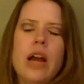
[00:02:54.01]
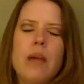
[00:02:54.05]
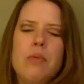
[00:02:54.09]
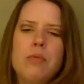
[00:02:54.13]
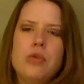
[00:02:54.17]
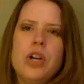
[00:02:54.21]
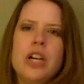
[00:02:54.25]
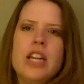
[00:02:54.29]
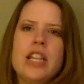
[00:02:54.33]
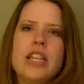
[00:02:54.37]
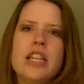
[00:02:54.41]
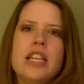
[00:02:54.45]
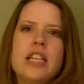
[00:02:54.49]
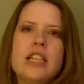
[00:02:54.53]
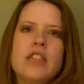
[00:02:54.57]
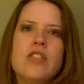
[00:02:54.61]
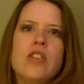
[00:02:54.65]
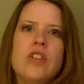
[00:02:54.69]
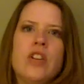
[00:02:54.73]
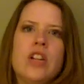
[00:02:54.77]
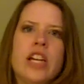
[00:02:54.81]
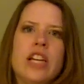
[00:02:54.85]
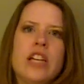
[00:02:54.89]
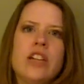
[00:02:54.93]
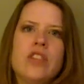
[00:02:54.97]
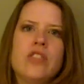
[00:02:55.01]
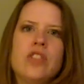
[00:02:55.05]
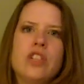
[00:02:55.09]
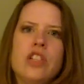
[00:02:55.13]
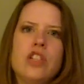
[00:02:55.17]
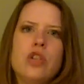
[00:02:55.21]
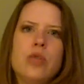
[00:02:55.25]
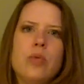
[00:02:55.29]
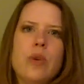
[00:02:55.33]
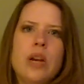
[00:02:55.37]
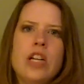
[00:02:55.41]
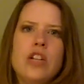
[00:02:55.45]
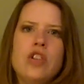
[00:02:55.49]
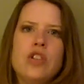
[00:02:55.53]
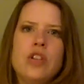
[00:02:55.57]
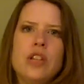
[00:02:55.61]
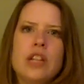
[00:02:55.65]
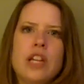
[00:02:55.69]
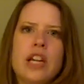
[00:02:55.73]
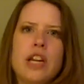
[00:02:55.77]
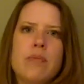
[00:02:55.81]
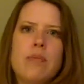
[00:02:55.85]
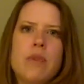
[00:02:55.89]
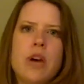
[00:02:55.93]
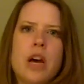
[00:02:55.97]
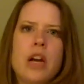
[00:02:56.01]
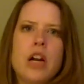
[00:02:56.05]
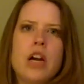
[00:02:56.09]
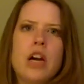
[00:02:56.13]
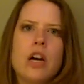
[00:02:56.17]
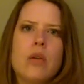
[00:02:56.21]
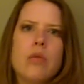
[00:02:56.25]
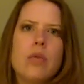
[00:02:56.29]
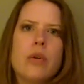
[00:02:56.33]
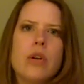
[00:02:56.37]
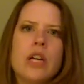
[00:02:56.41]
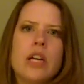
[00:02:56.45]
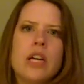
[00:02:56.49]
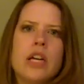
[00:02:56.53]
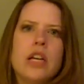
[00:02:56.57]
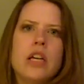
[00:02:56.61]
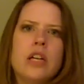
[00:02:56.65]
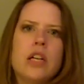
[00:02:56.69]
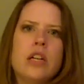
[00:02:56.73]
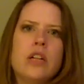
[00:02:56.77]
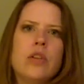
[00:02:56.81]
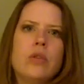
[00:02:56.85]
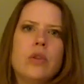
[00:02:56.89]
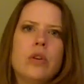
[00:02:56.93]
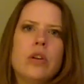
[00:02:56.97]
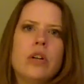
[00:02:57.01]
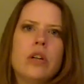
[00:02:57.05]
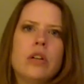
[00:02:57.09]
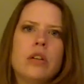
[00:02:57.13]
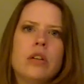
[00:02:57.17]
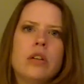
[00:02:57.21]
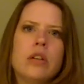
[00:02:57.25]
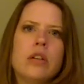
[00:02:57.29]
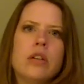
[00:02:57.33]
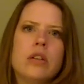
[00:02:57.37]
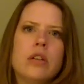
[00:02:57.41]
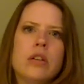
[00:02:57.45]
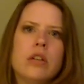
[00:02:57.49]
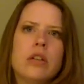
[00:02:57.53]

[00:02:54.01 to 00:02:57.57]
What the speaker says: I'm trying to think, is there like a situation that I'm not awkward in, or...